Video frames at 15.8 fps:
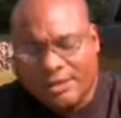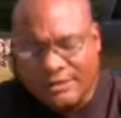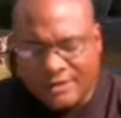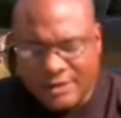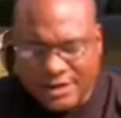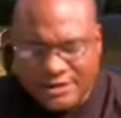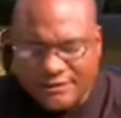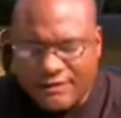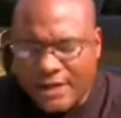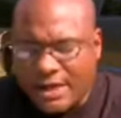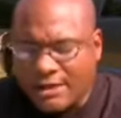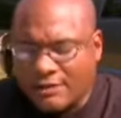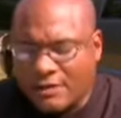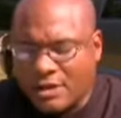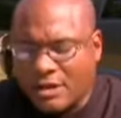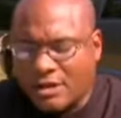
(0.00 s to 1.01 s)
This
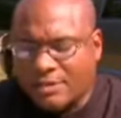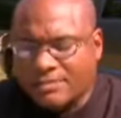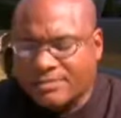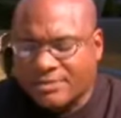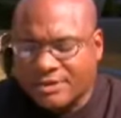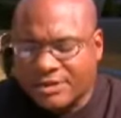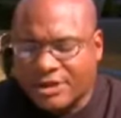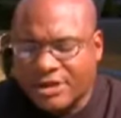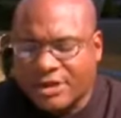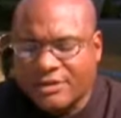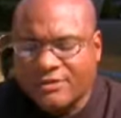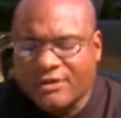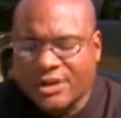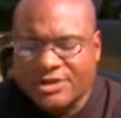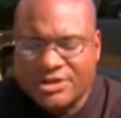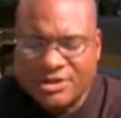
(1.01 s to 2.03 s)
firearm, the
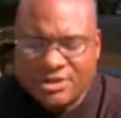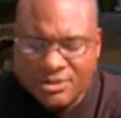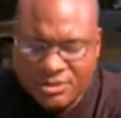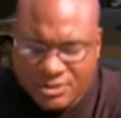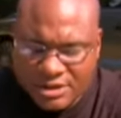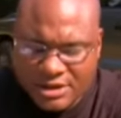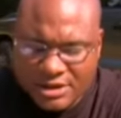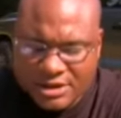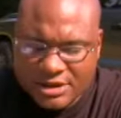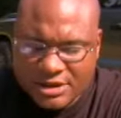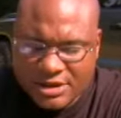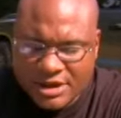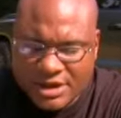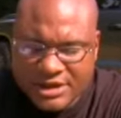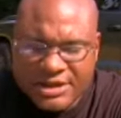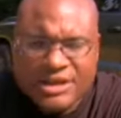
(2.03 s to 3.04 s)
original, the
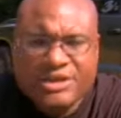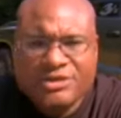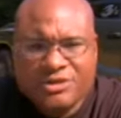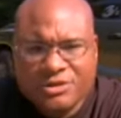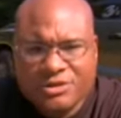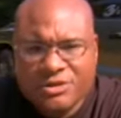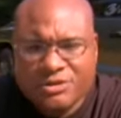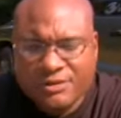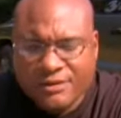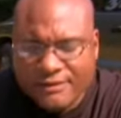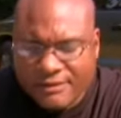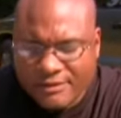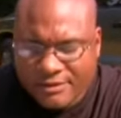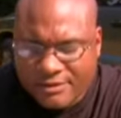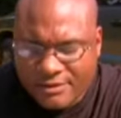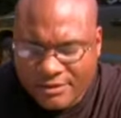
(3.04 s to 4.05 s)
initial
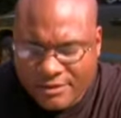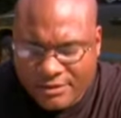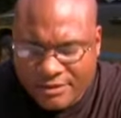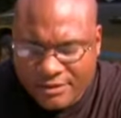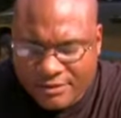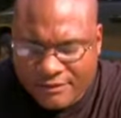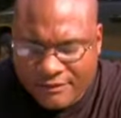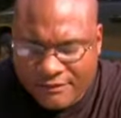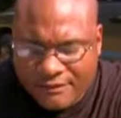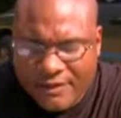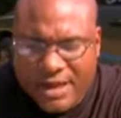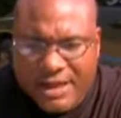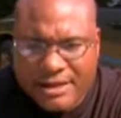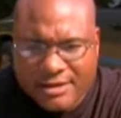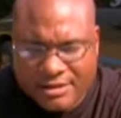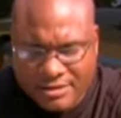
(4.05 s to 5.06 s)

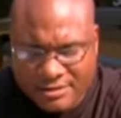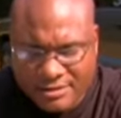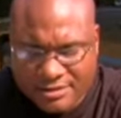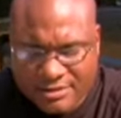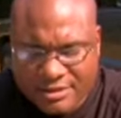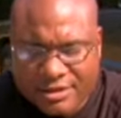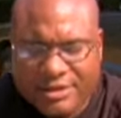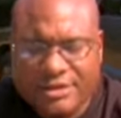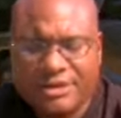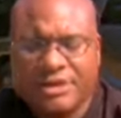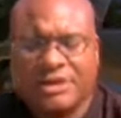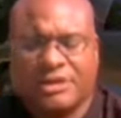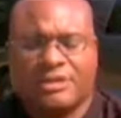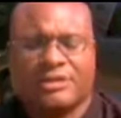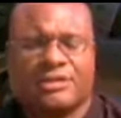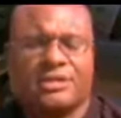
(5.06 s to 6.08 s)
fire, the
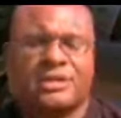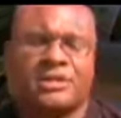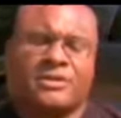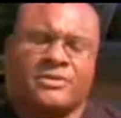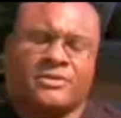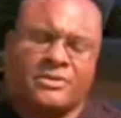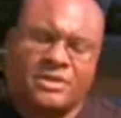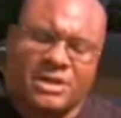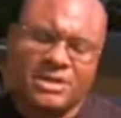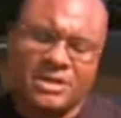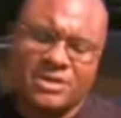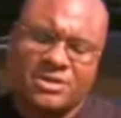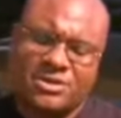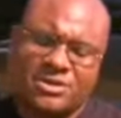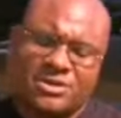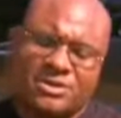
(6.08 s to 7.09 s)
the the
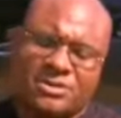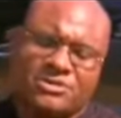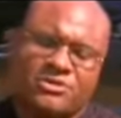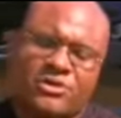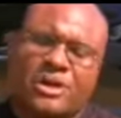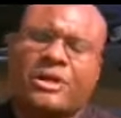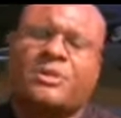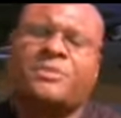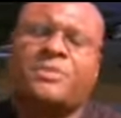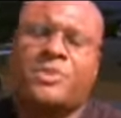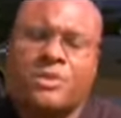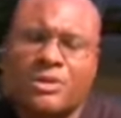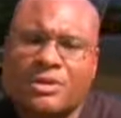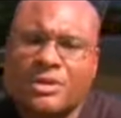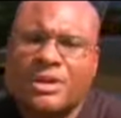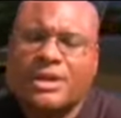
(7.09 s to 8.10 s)
initial trigger
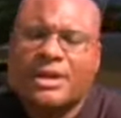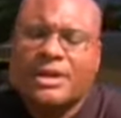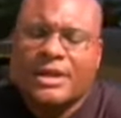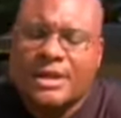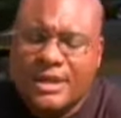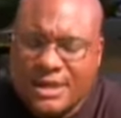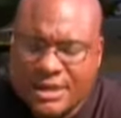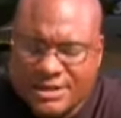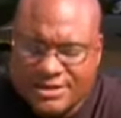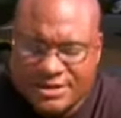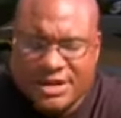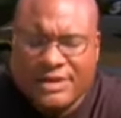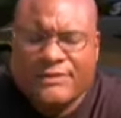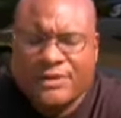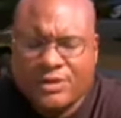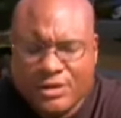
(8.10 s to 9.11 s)
pull is
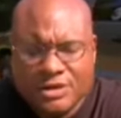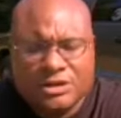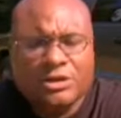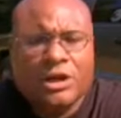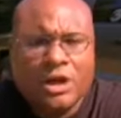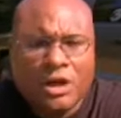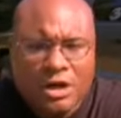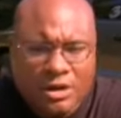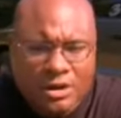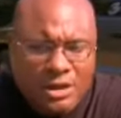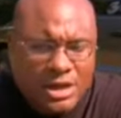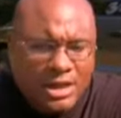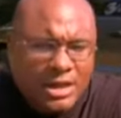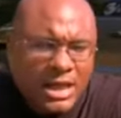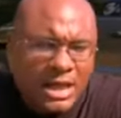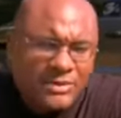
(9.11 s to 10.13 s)
difficult. It's long.
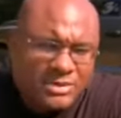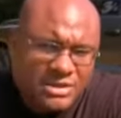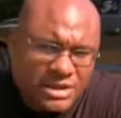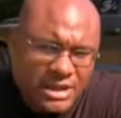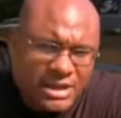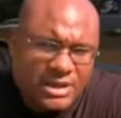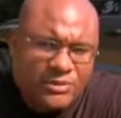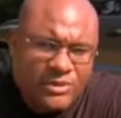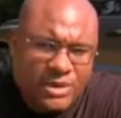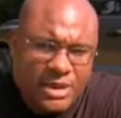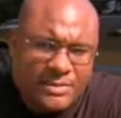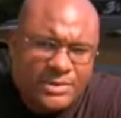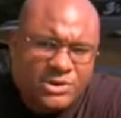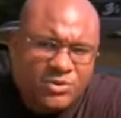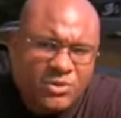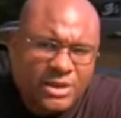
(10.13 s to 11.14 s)
Uh, I would say anywhere
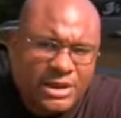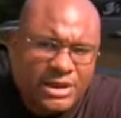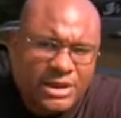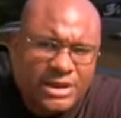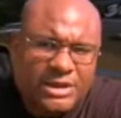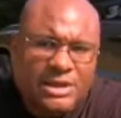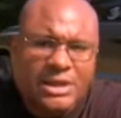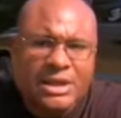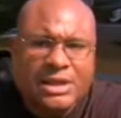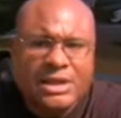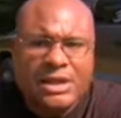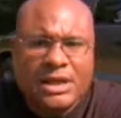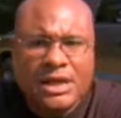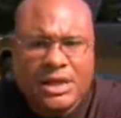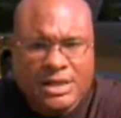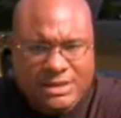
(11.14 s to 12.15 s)
between
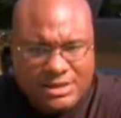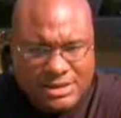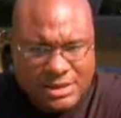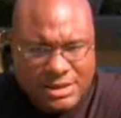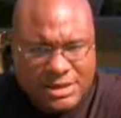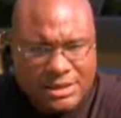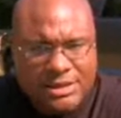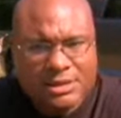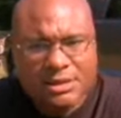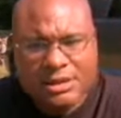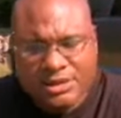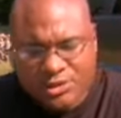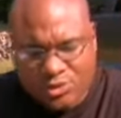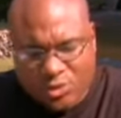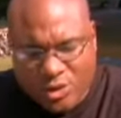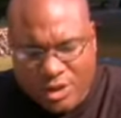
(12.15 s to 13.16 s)
uh, ten
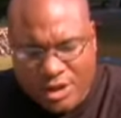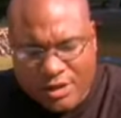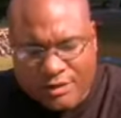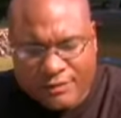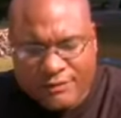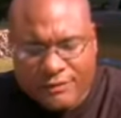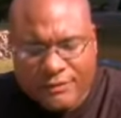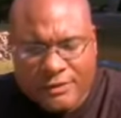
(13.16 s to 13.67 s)
and twelve